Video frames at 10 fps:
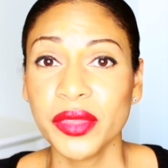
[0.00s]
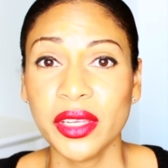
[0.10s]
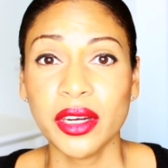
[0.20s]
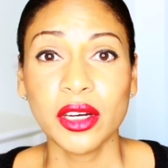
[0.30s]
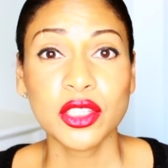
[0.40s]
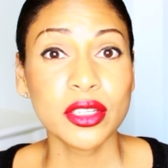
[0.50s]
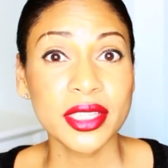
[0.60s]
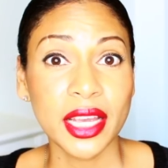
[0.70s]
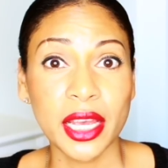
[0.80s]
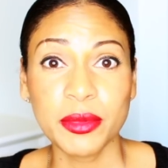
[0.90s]
You know,
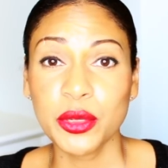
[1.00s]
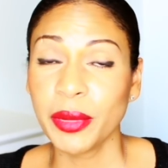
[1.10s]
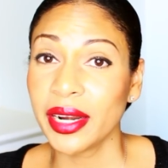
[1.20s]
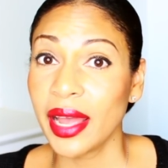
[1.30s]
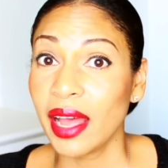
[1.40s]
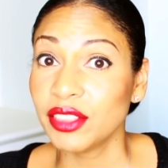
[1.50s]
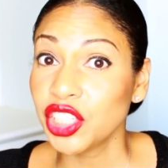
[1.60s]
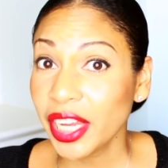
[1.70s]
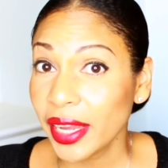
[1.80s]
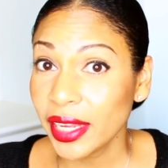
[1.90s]
sometimes you might not have
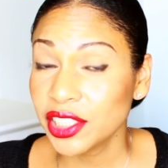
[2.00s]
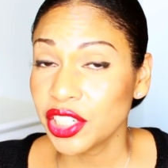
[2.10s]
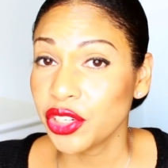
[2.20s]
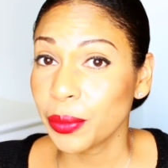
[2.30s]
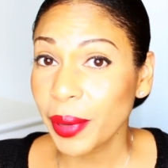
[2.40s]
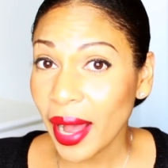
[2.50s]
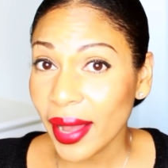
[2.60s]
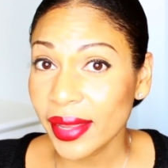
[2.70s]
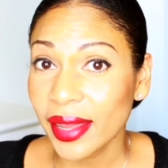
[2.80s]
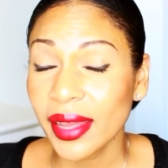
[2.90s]
change in your
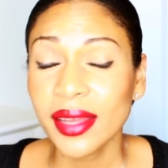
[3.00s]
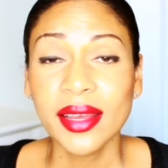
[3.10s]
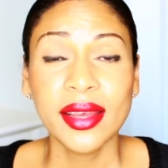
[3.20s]
pocket